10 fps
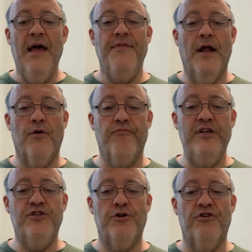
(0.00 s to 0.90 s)
that are
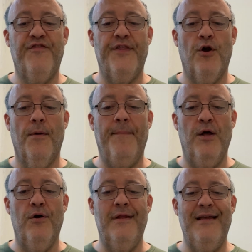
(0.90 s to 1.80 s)
researched for their
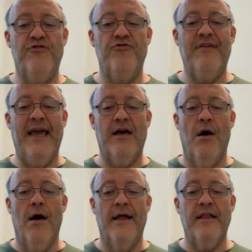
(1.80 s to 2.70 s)
ability to take
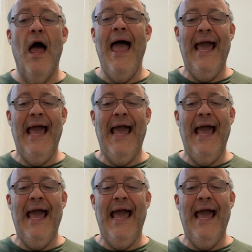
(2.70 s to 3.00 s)
on